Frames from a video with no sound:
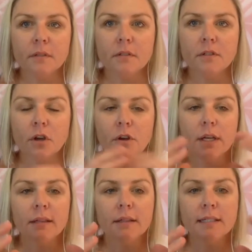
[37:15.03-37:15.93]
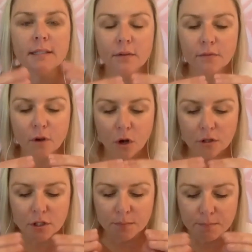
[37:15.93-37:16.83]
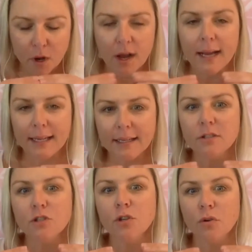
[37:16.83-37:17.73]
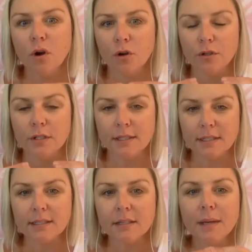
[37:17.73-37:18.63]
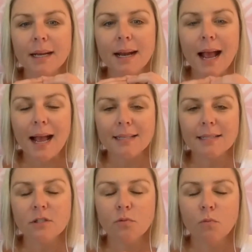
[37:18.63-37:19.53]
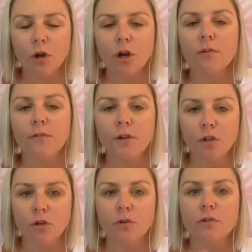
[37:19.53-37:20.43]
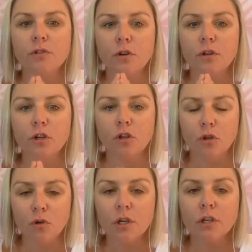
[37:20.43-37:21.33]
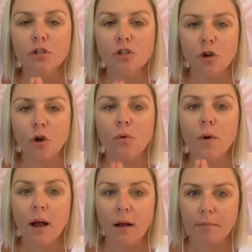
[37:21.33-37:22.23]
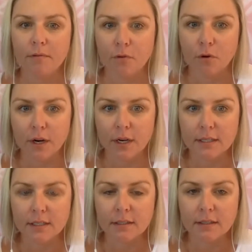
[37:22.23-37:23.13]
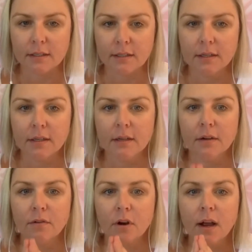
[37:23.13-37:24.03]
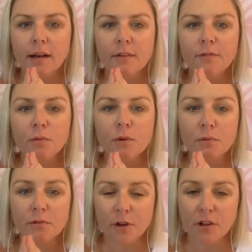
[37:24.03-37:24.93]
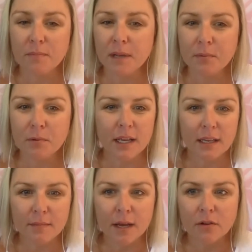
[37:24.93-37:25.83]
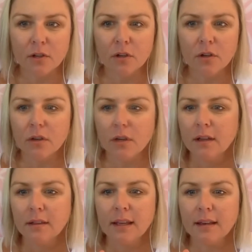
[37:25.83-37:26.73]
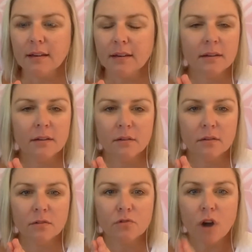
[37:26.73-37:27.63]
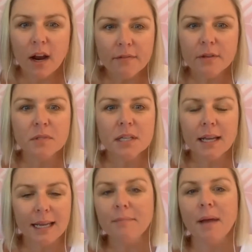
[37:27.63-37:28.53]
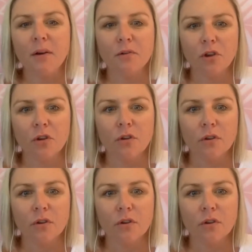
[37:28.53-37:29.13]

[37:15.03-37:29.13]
So you've got to buy into your own system, and it has to work for you so that you can show up for it, right? If you would prefer that people email you, then drive them to email you.